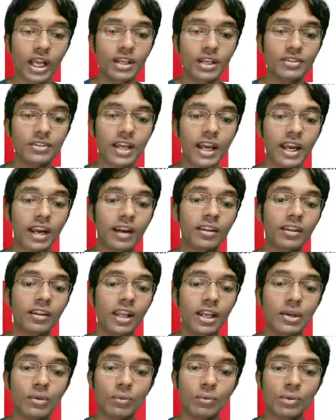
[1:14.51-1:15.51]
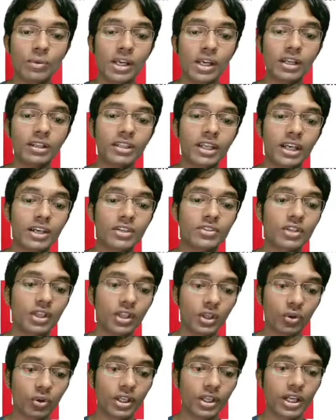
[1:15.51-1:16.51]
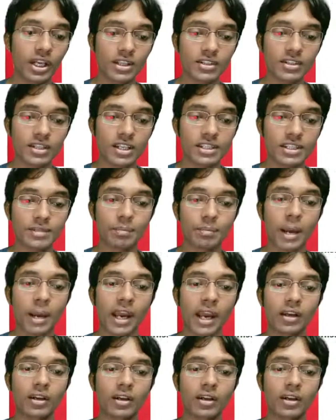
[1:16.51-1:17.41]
and then we'll get security credentials back.